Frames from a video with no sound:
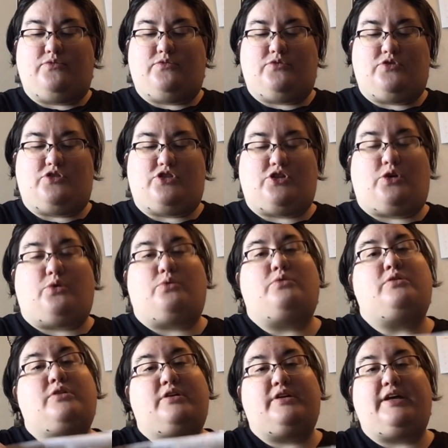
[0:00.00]
So
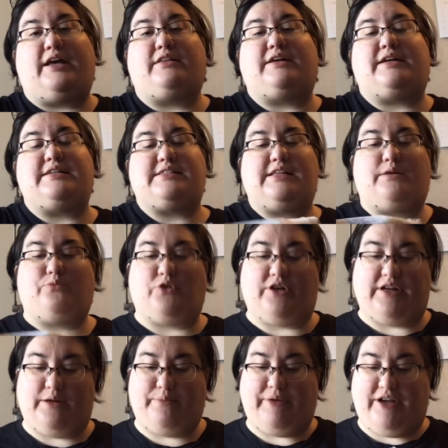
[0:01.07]
yeah, like I said, I'm working
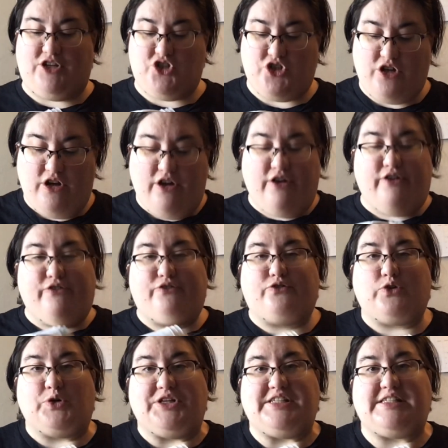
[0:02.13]
on page
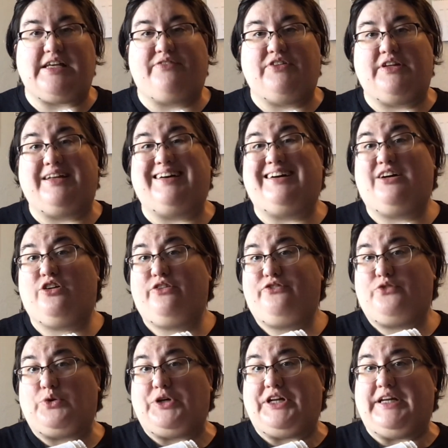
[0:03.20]
47 out of
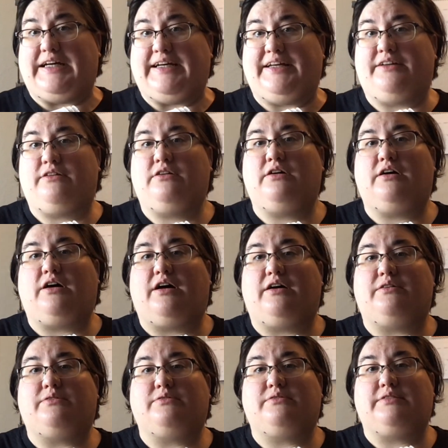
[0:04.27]
49.
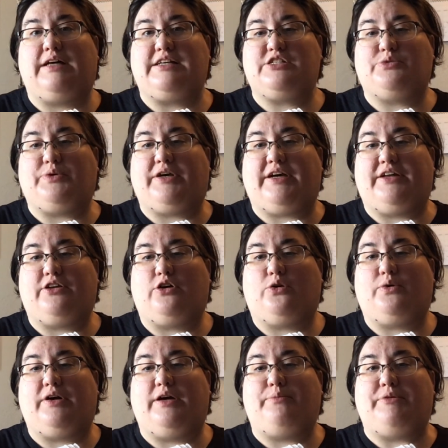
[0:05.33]
Last week I know
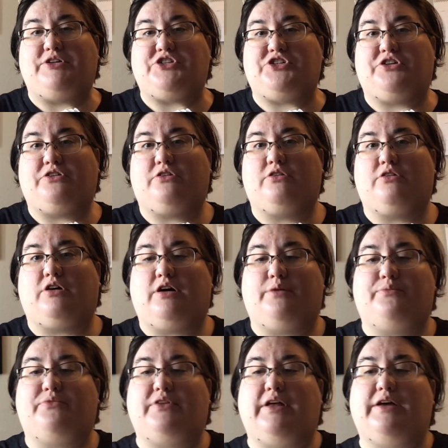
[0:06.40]
I mentioned,
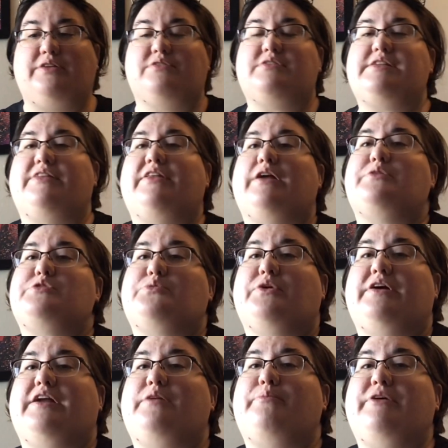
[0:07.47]
I said that I was
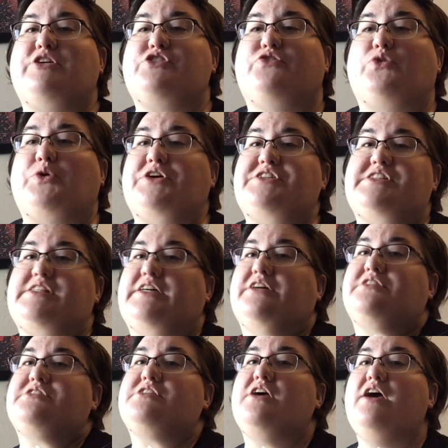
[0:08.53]
working on page 46